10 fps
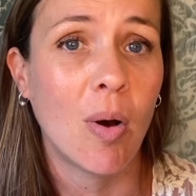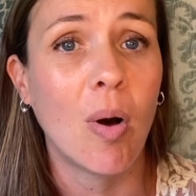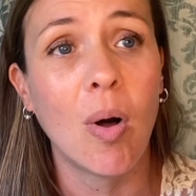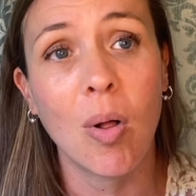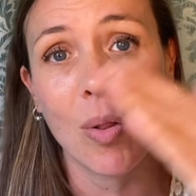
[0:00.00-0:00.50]

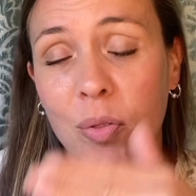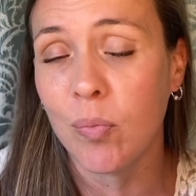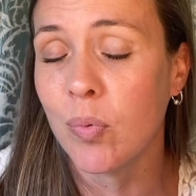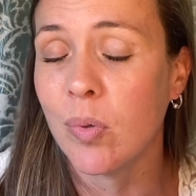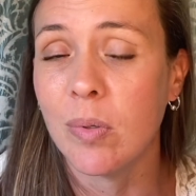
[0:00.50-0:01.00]
all the
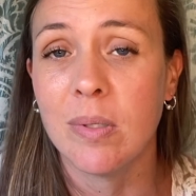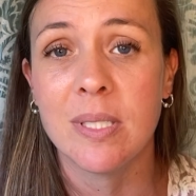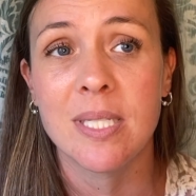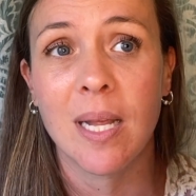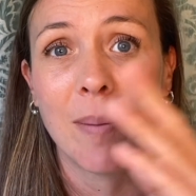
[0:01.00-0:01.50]

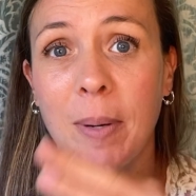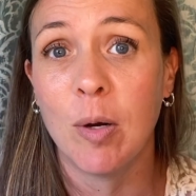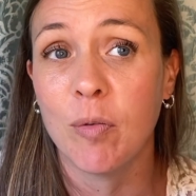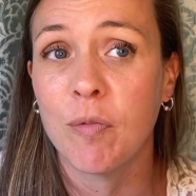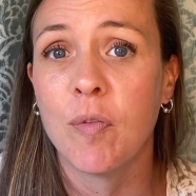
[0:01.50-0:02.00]
rules
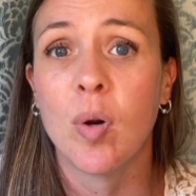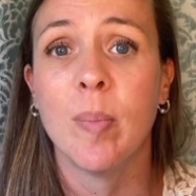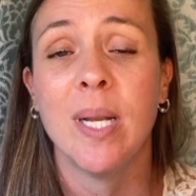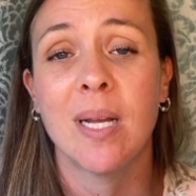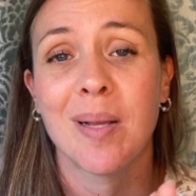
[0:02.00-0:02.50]
about
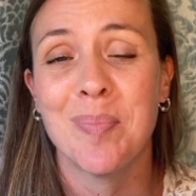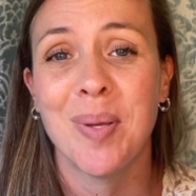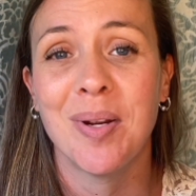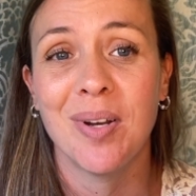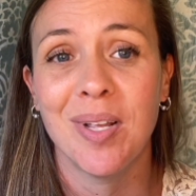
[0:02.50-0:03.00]
forming a
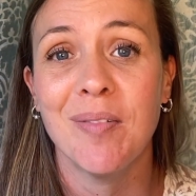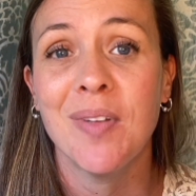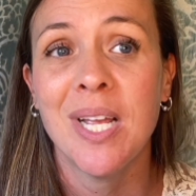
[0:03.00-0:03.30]
comparative.